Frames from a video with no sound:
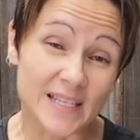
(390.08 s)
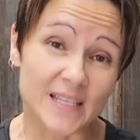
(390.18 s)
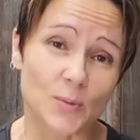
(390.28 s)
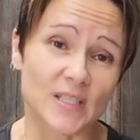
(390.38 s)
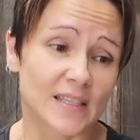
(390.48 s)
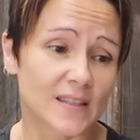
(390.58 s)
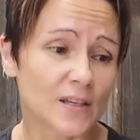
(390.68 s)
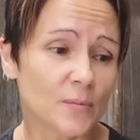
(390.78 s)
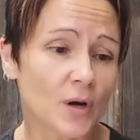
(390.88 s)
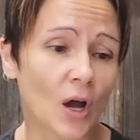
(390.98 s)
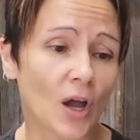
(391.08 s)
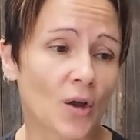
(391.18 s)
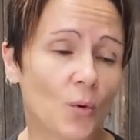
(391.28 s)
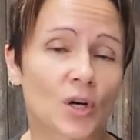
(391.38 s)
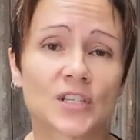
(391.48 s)
we did them. I wanted
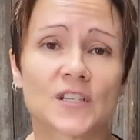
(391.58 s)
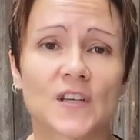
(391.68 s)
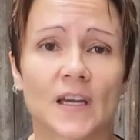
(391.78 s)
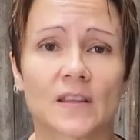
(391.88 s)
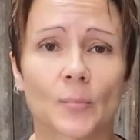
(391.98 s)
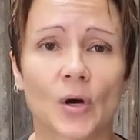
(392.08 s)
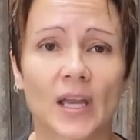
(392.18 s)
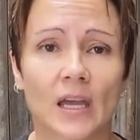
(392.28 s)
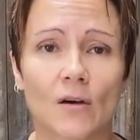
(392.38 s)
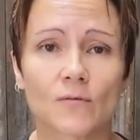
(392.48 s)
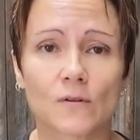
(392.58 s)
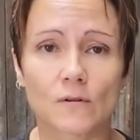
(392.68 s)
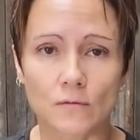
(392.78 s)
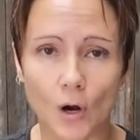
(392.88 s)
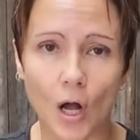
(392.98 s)
to take the bike out for a
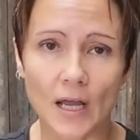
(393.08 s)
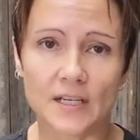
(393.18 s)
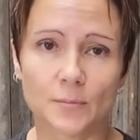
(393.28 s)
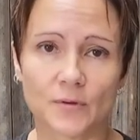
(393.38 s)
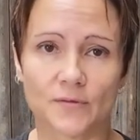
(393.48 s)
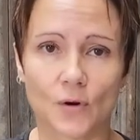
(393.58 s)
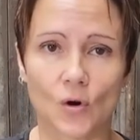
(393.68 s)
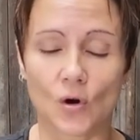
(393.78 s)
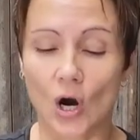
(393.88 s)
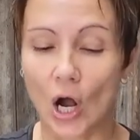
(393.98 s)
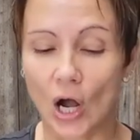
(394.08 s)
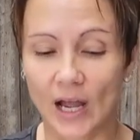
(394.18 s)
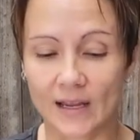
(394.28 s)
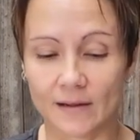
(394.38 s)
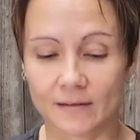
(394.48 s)
ride before I
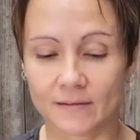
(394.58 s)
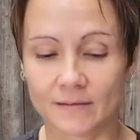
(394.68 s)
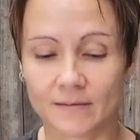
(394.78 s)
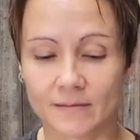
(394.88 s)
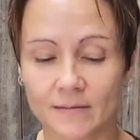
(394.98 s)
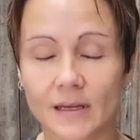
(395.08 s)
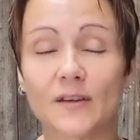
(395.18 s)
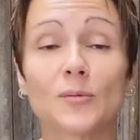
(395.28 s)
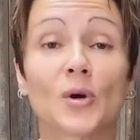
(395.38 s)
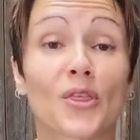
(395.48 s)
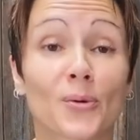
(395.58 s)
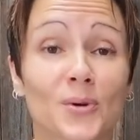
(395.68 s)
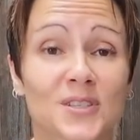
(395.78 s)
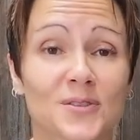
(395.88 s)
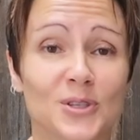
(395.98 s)
gave you my thoughts on the
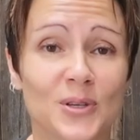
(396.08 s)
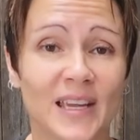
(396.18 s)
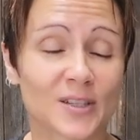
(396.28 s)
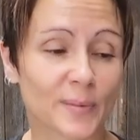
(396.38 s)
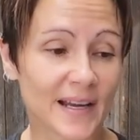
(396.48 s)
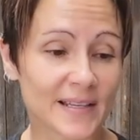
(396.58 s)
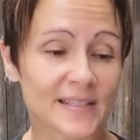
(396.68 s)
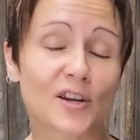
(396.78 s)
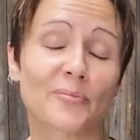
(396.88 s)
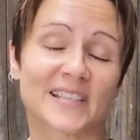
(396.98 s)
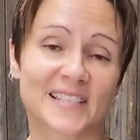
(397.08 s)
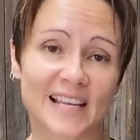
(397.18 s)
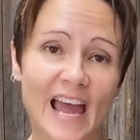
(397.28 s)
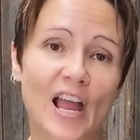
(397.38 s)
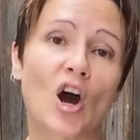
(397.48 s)
new handlebars, and I must say
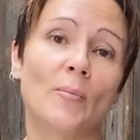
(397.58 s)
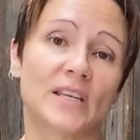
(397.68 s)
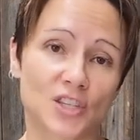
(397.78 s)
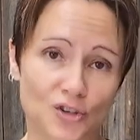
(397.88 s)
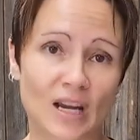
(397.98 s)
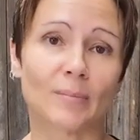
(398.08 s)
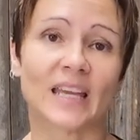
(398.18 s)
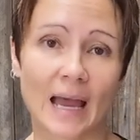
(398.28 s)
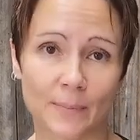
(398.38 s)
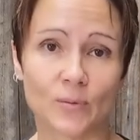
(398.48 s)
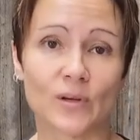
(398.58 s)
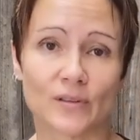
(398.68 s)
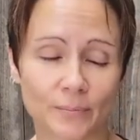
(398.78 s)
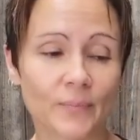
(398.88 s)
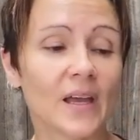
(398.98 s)
I'm extremely happy with them.
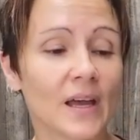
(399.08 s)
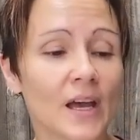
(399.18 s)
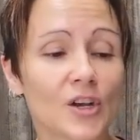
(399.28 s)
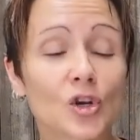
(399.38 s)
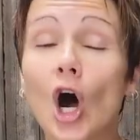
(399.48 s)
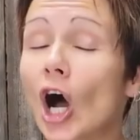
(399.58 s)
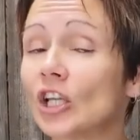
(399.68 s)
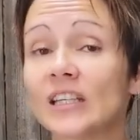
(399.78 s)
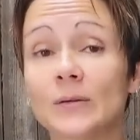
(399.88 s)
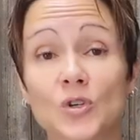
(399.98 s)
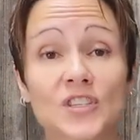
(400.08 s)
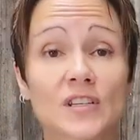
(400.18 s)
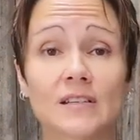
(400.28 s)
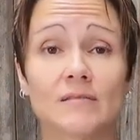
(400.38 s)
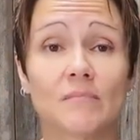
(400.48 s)
Not only was it
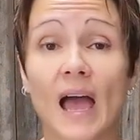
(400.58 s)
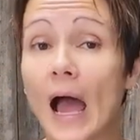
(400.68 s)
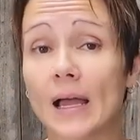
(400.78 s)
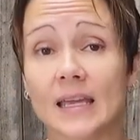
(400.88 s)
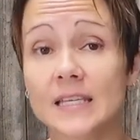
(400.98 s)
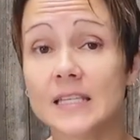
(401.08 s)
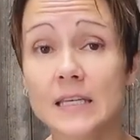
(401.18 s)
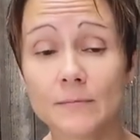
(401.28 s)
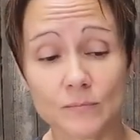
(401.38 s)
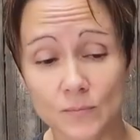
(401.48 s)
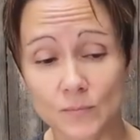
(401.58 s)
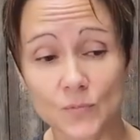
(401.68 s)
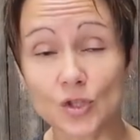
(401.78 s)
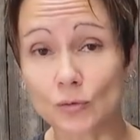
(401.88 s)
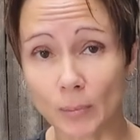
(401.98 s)
easy to
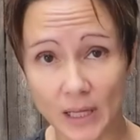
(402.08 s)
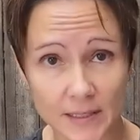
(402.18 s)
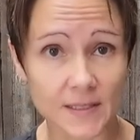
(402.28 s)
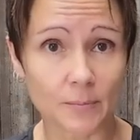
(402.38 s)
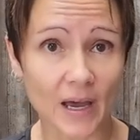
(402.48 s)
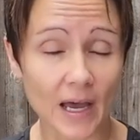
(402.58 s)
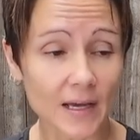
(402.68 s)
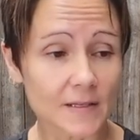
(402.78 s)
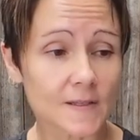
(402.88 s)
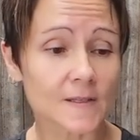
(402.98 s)
replace the bars,